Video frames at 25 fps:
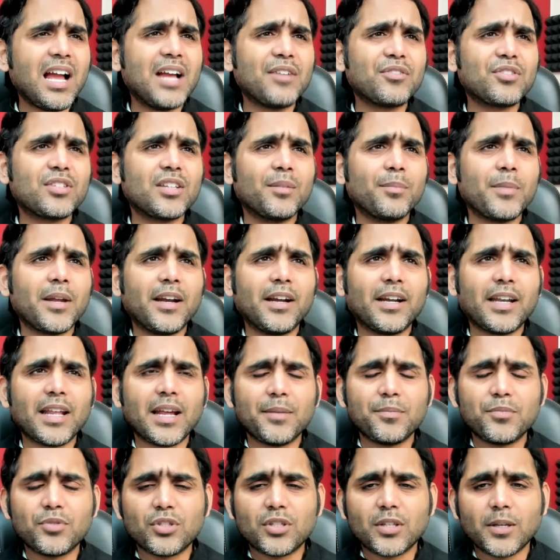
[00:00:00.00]
I've seen many
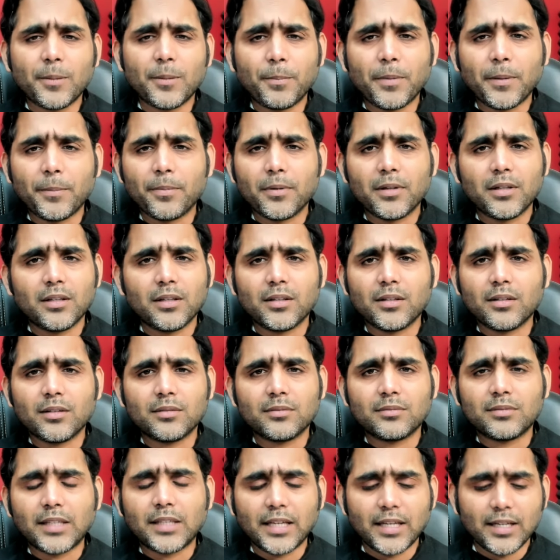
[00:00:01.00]
times people,
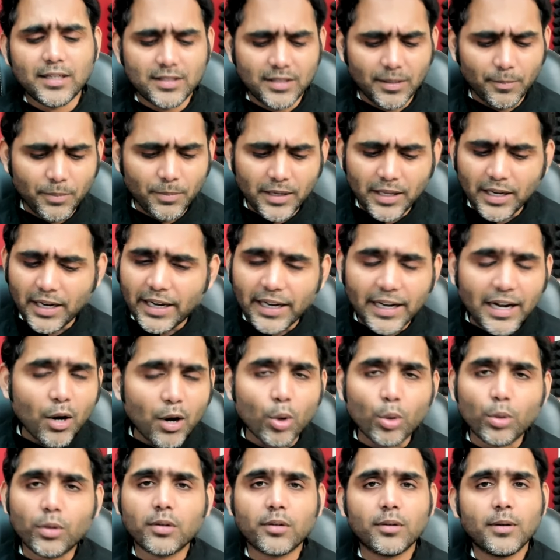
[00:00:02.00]
they simply read
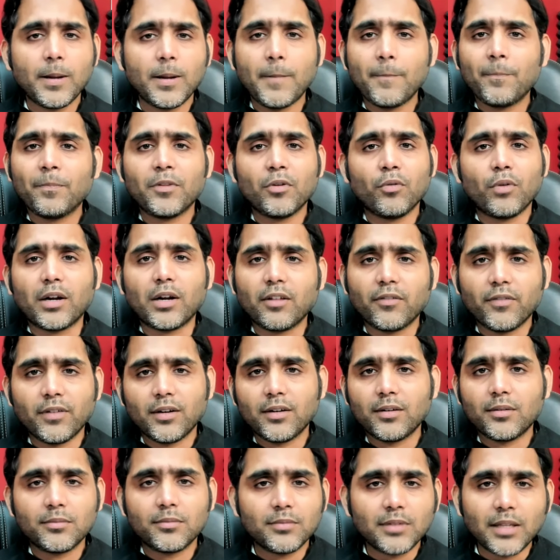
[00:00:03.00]
out
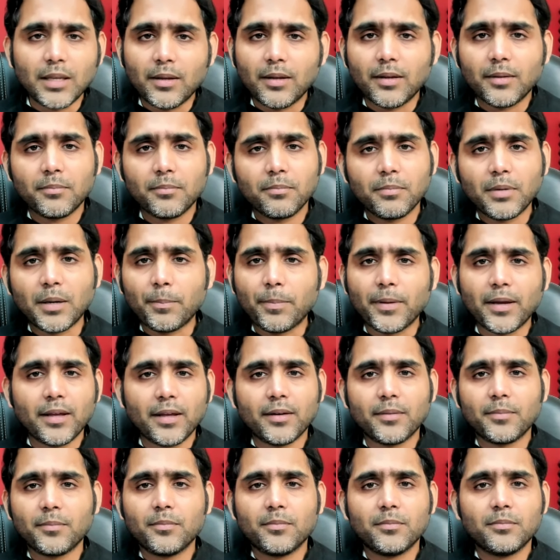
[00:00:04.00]
whatever they
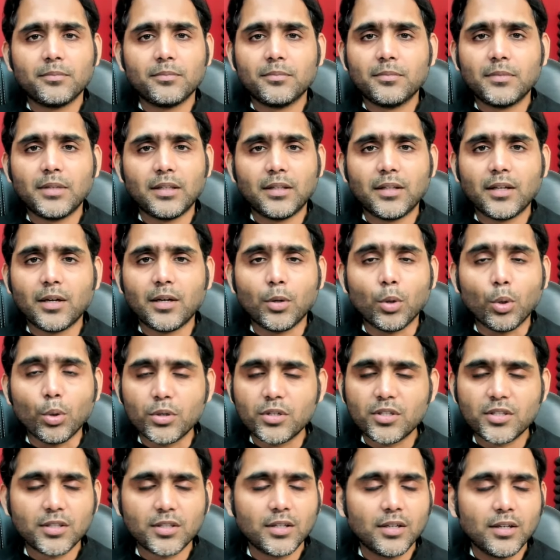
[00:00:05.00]
prepare in their
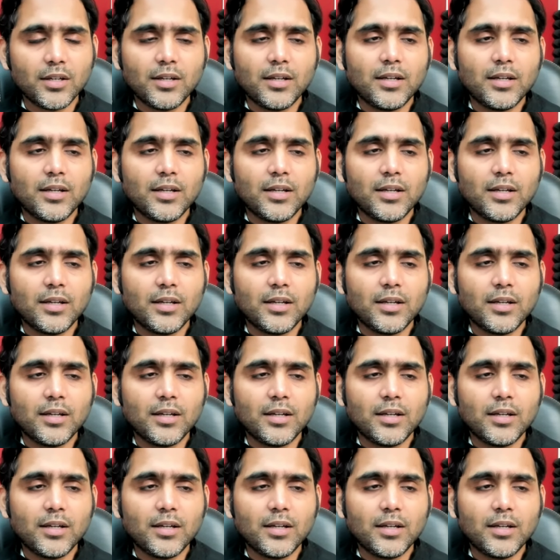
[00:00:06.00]
notes.